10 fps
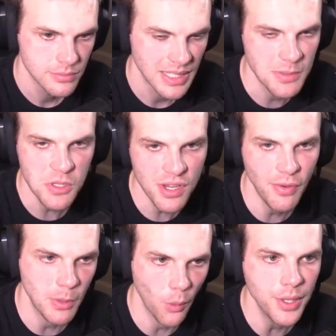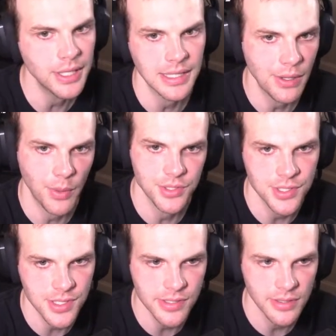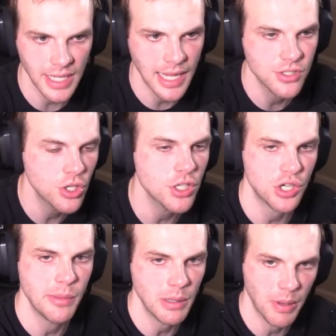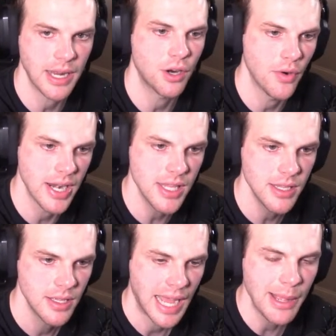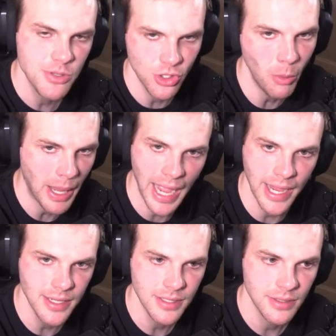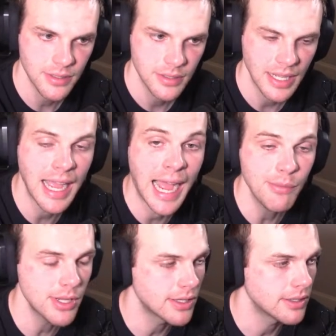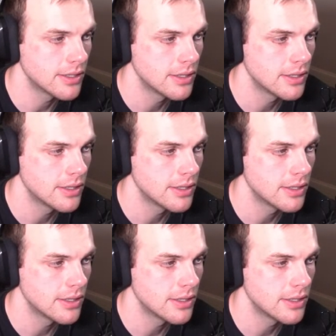especially if I'm going elite onesies. Like I took a Trey McBride already. I'm so behind. I went